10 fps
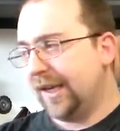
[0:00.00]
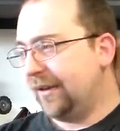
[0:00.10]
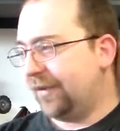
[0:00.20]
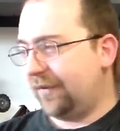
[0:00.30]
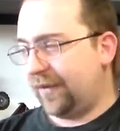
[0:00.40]

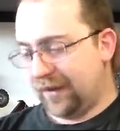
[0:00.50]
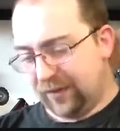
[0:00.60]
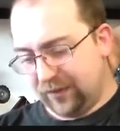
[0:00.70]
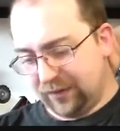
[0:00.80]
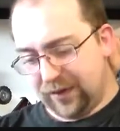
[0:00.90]
even if he
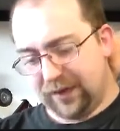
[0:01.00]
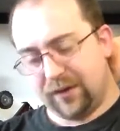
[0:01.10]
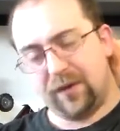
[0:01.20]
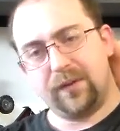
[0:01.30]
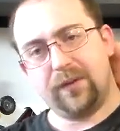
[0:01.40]
does look like
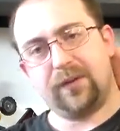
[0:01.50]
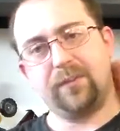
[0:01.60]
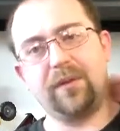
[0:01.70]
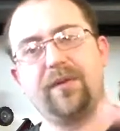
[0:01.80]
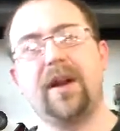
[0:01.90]
an
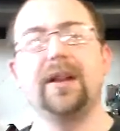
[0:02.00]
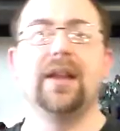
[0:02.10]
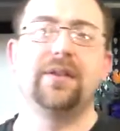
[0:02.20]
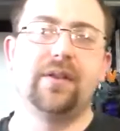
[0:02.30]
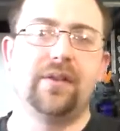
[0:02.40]
oversimplified
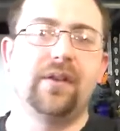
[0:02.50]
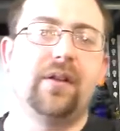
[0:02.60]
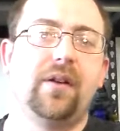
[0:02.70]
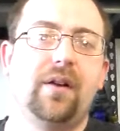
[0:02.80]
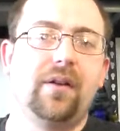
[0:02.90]
legend
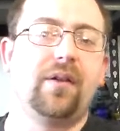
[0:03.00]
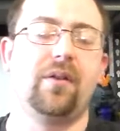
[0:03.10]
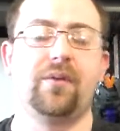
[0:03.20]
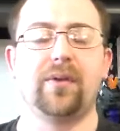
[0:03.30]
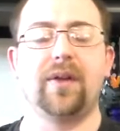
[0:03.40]
or
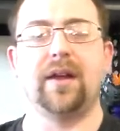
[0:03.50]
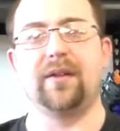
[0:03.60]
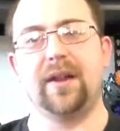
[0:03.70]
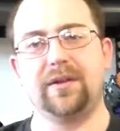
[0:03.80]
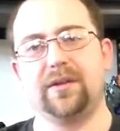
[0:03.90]
uh,
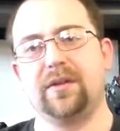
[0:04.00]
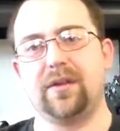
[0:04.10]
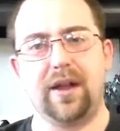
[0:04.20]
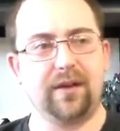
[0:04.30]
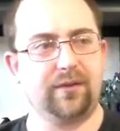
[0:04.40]
oversized legends
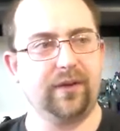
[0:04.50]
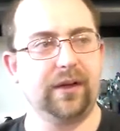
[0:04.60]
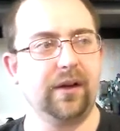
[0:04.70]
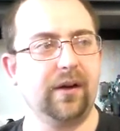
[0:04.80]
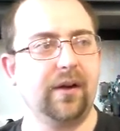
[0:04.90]
class
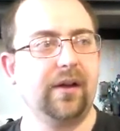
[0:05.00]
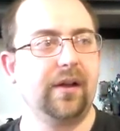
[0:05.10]
figure.